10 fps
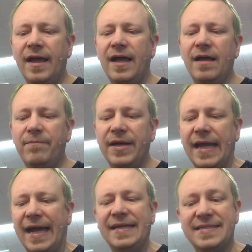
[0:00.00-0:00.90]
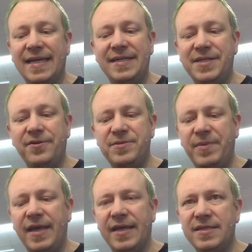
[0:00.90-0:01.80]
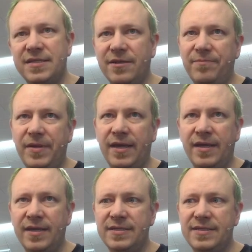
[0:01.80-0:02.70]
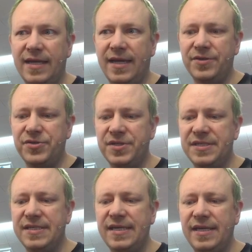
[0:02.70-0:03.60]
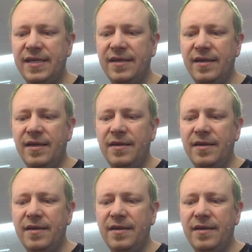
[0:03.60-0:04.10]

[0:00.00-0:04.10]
uh, but I decided to use PS, so PS-C